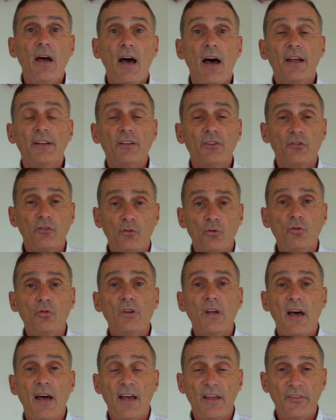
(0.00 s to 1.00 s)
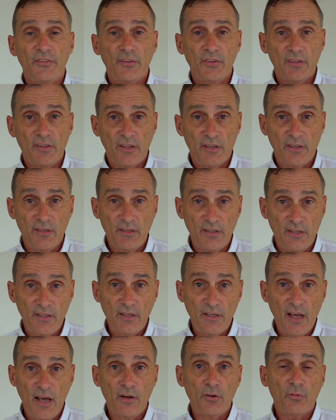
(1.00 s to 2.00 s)
and as soon as
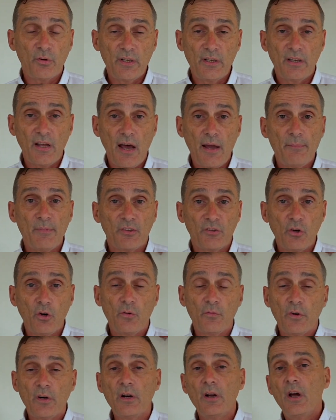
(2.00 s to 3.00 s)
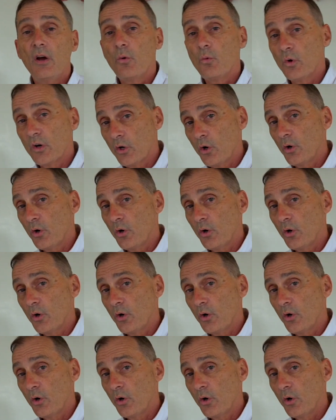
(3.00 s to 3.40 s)
the entry time is over, we're